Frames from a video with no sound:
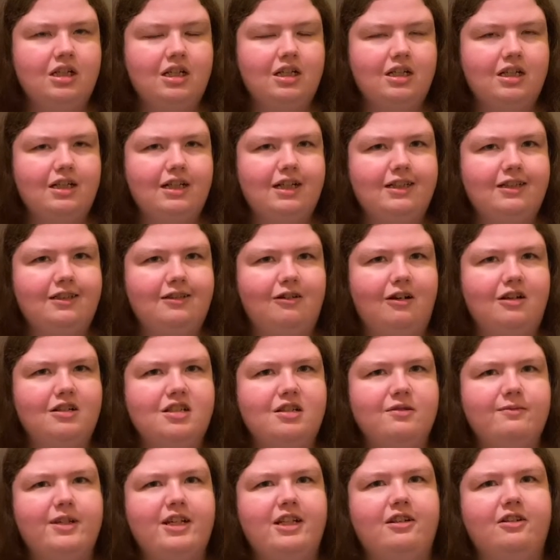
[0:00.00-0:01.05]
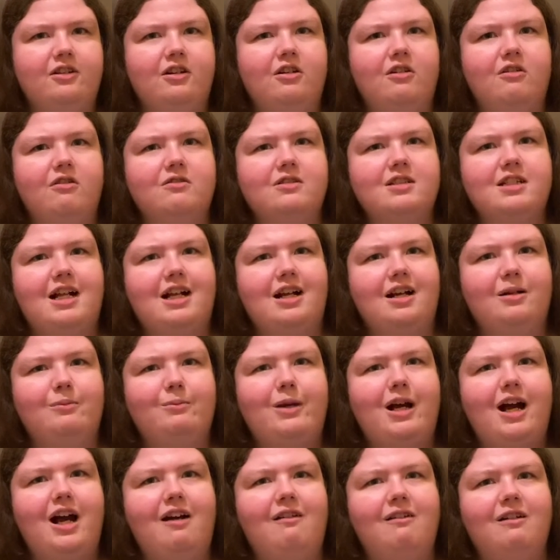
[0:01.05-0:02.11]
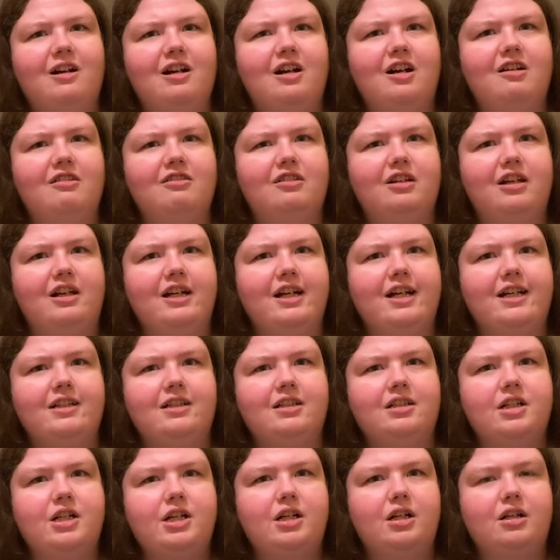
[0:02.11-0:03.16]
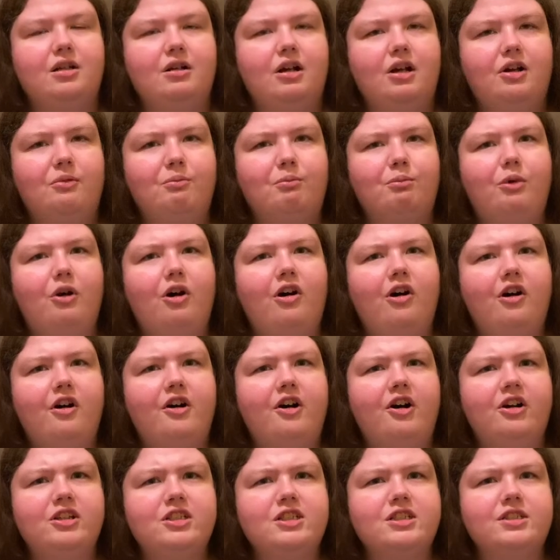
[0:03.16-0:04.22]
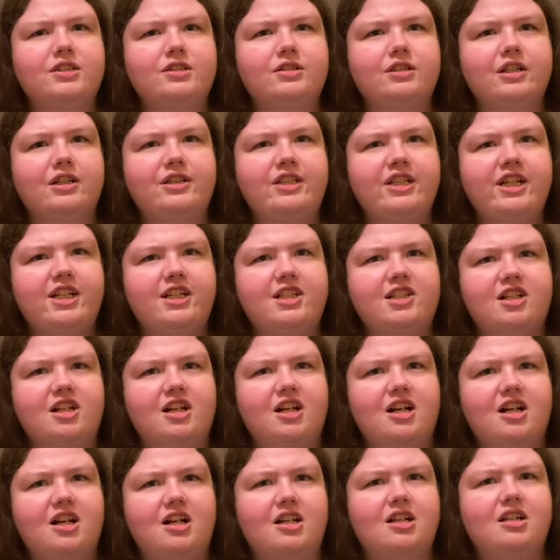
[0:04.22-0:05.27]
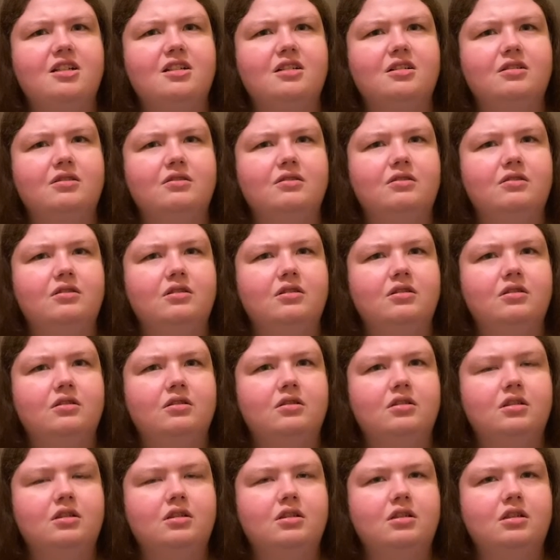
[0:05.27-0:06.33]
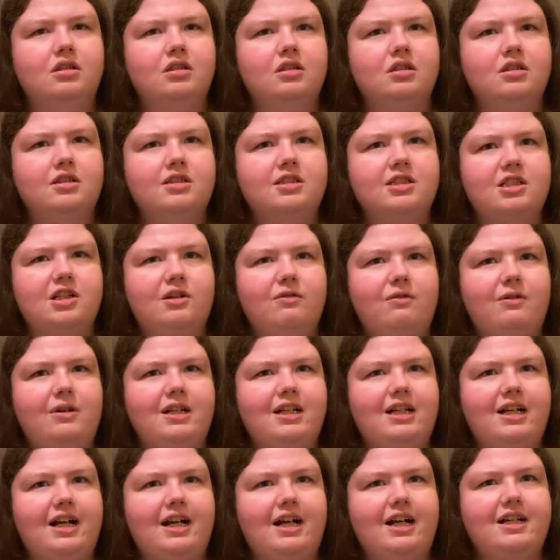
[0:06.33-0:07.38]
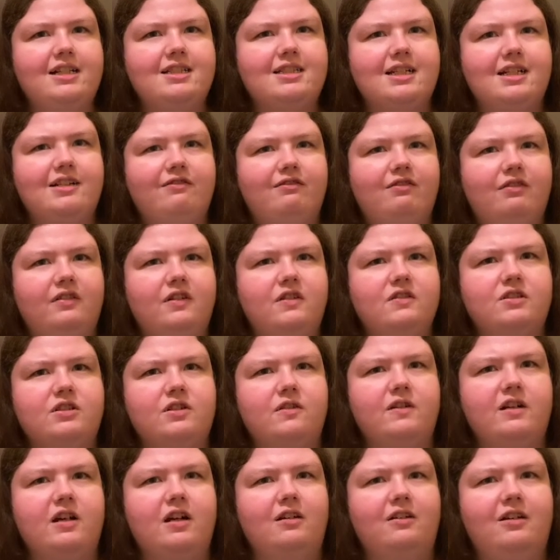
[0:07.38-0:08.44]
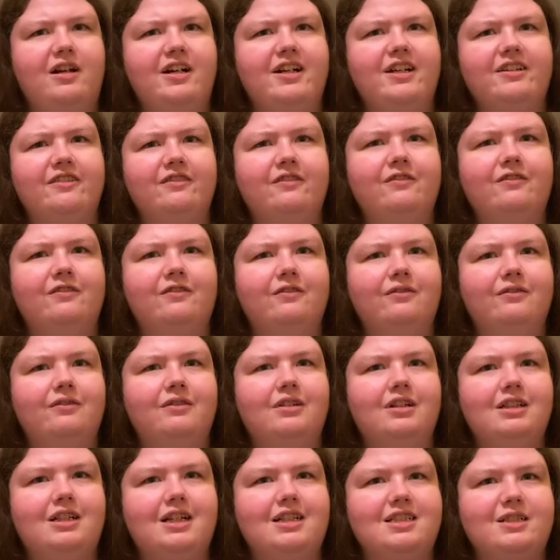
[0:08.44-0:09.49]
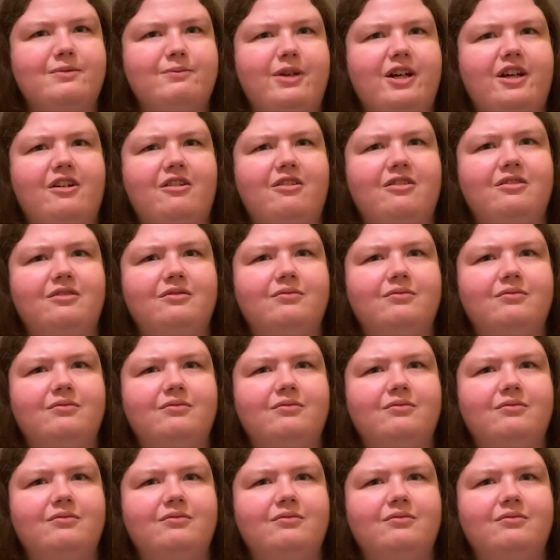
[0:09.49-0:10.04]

It can also be those that are in power, like a boss, a teacher, someone that has influence over your life. That's a male.